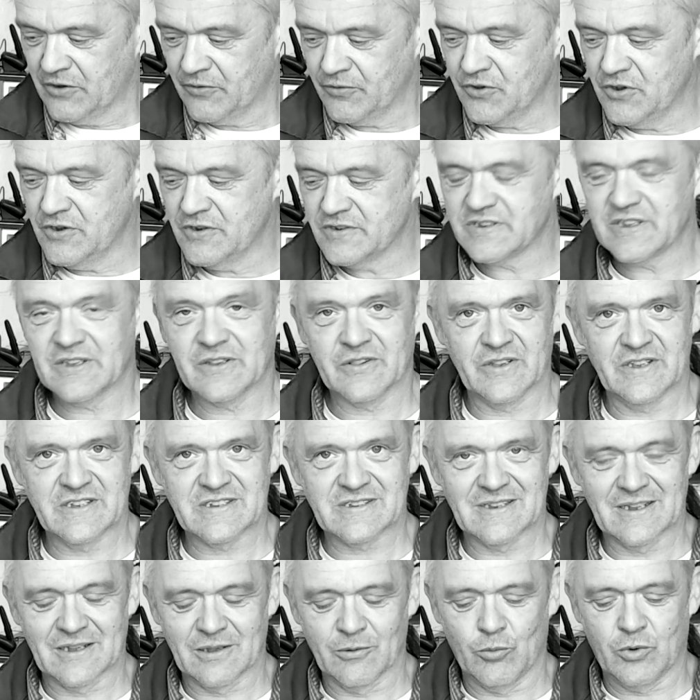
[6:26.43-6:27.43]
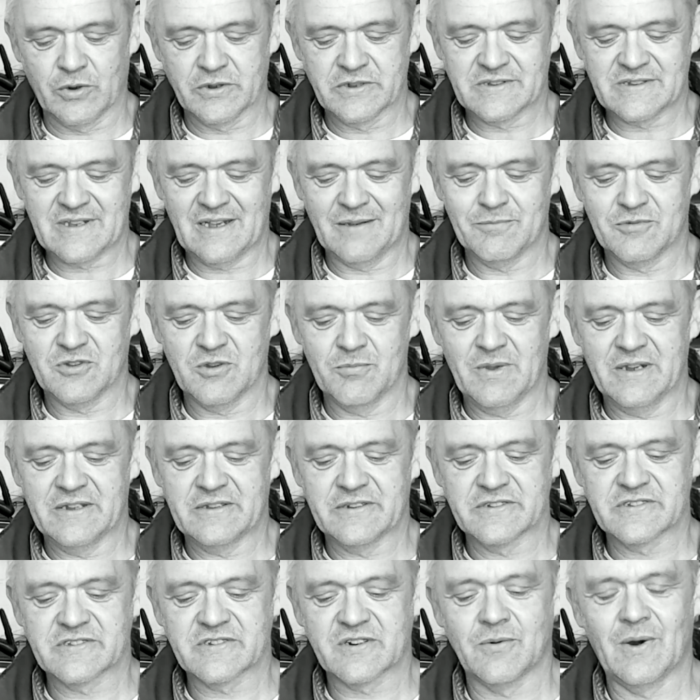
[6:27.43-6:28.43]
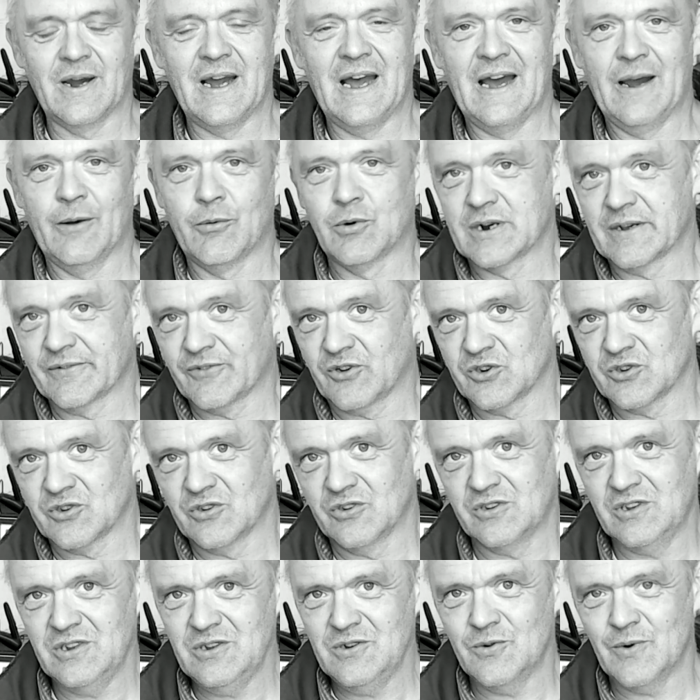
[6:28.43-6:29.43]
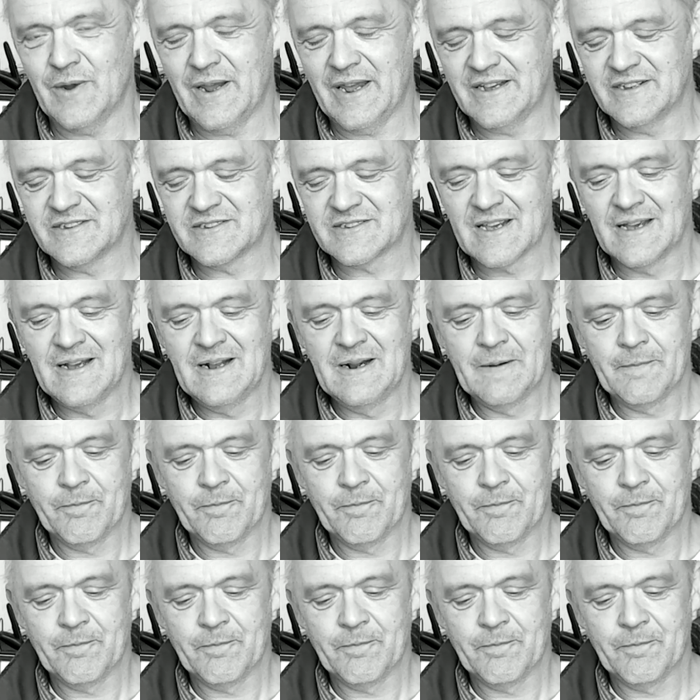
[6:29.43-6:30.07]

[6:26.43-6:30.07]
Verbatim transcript: using this little one centimetre square. What I've got to do is